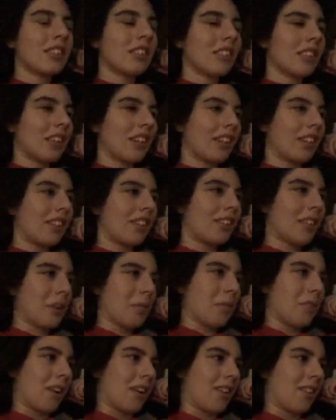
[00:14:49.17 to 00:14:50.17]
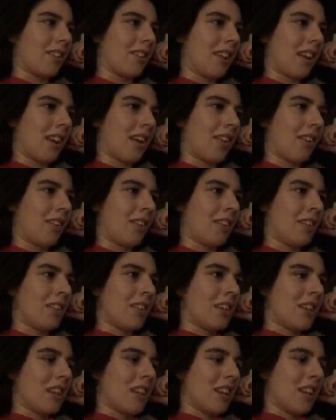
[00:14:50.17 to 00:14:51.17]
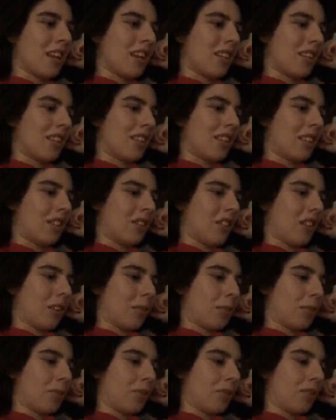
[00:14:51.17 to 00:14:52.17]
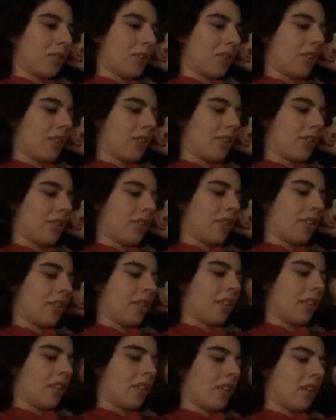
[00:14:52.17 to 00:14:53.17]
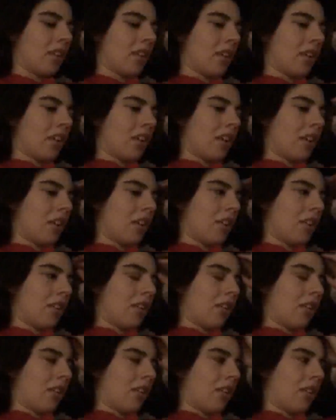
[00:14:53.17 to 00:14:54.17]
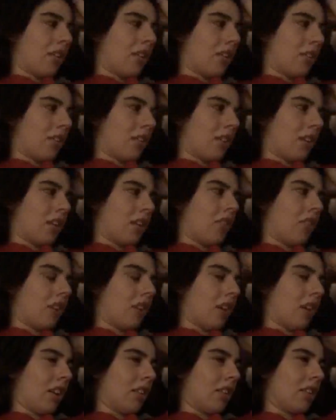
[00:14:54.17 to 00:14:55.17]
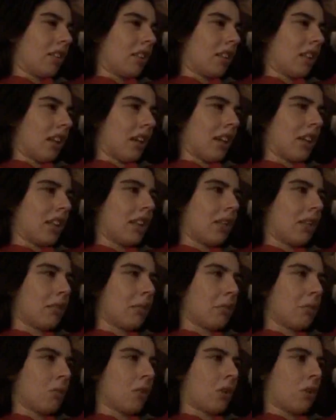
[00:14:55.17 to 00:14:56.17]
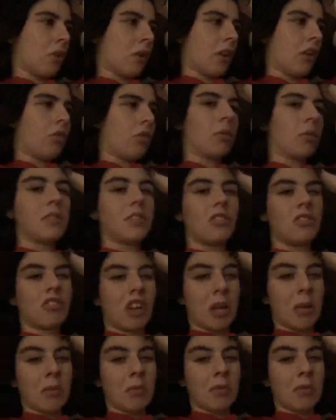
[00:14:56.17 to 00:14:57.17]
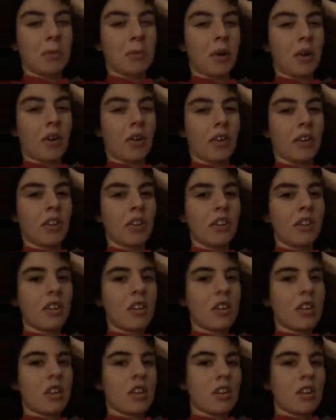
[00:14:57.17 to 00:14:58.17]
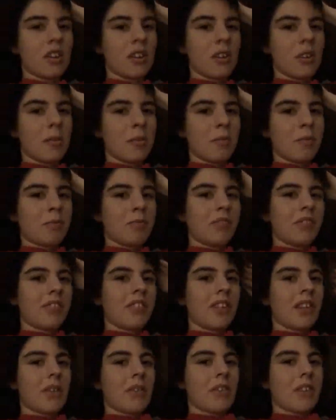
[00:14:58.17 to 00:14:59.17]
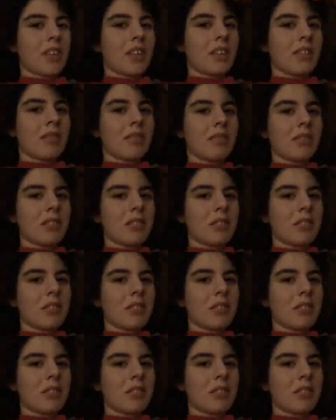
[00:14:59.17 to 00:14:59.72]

like same kind of style as The Incredibles does, and so does like I think they were more going towards James Bond sounding,